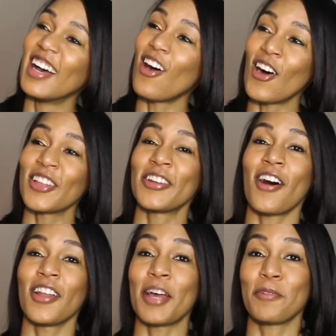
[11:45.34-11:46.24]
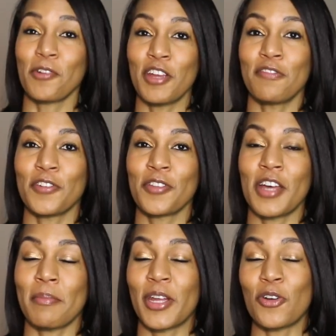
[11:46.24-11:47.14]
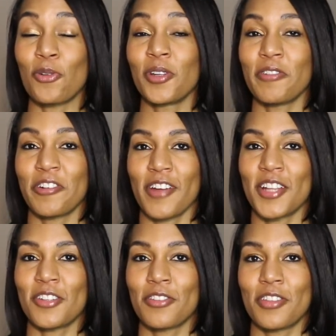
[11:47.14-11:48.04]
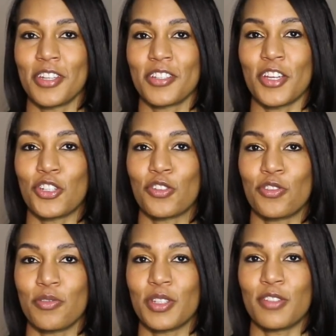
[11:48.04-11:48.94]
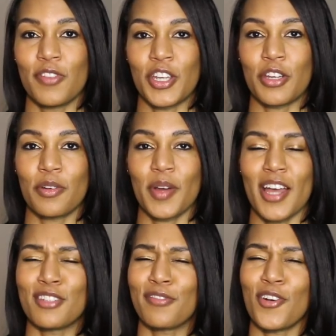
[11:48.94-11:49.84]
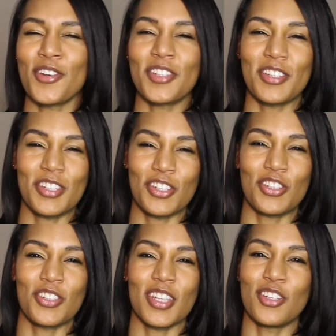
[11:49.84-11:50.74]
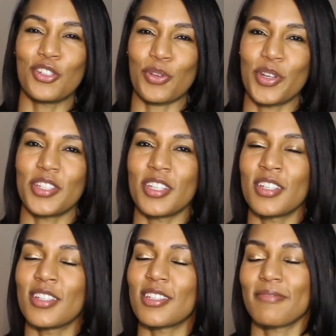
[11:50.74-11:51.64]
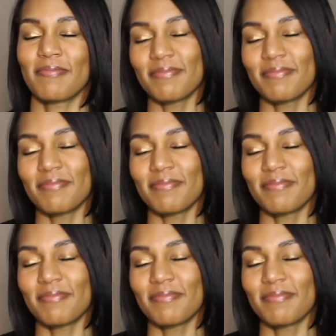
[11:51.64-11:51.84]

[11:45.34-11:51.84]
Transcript: All in all, I'm grateful that my only regrets are the things I showed you in this video. As far as decisions and choices,